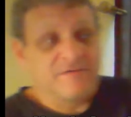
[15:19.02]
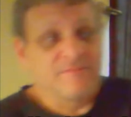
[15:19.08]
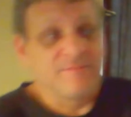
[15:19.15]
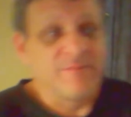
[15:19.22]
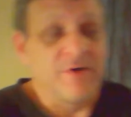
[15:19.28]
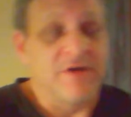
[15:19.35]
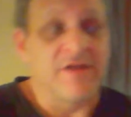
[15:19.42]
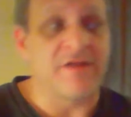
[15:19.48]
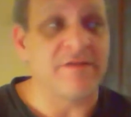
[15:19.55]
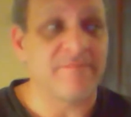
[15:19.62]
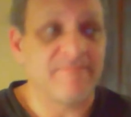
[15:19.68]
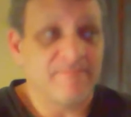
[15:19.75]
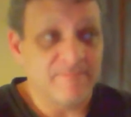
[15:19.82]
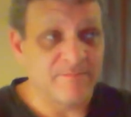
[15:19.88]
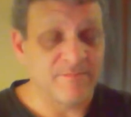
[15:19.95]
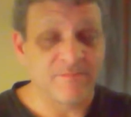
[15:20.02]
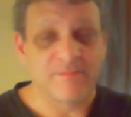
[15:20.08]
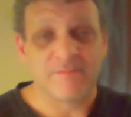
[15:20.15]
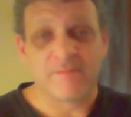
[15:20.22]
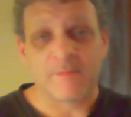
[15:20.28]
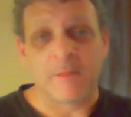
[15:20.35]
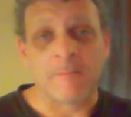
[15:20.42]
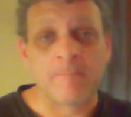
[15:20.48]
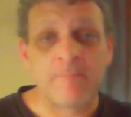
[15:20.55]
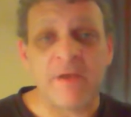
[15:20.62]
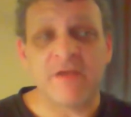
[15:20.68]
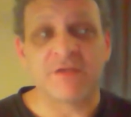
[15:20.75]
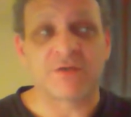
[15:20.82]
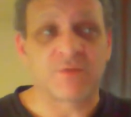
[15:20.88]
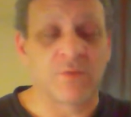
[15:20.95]
but the
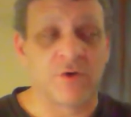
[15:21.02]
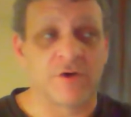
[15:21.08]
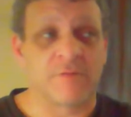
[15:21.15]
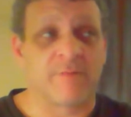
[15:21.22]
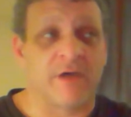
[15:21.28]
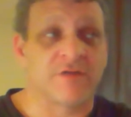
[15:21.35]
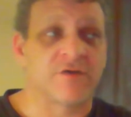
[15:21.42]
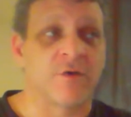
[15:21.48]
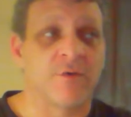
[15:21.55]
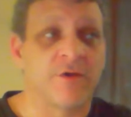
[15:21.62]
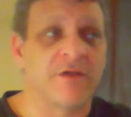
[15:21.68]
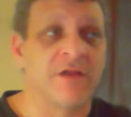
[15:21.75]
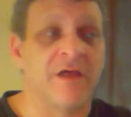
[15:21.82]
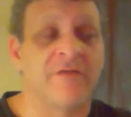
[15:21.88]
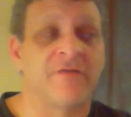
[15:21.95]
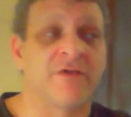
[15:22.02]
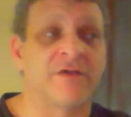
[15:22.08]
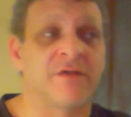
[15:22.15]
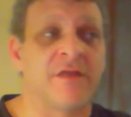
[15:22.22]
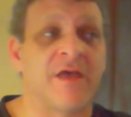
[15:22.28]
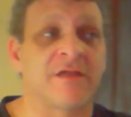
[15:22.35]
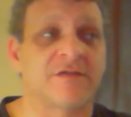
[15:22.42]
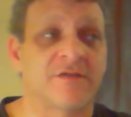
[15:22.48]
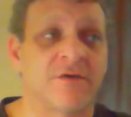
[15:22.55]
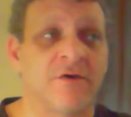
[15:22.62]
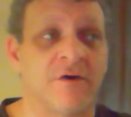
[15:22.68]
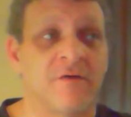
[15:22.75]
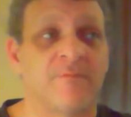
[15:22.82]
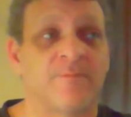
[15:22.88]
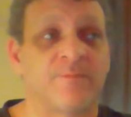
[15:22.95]
bass work by Tony Levin in that
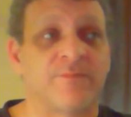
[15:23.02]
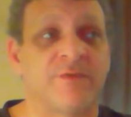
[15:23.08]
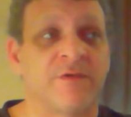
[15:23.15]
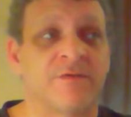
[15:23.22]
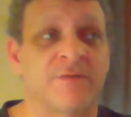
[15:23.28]
song is